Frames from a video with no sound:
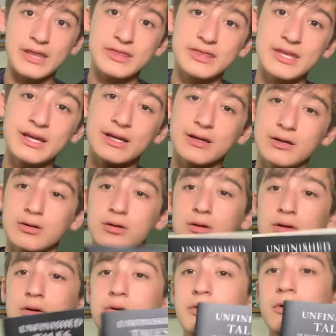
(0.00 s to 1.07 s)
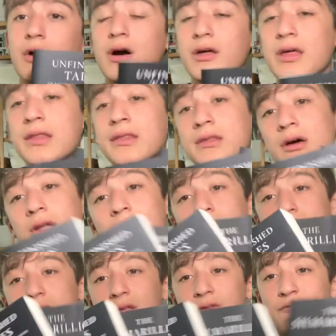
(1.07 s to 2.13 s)
think, in along
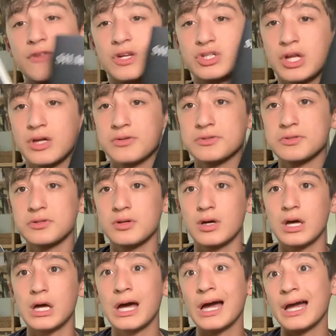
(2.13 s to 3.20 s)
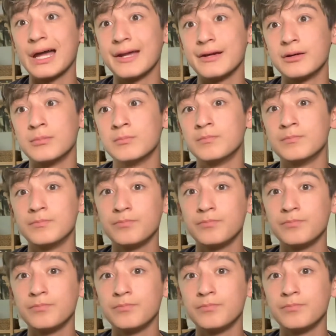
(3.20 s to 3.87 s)
with the Unfinished Tales, I am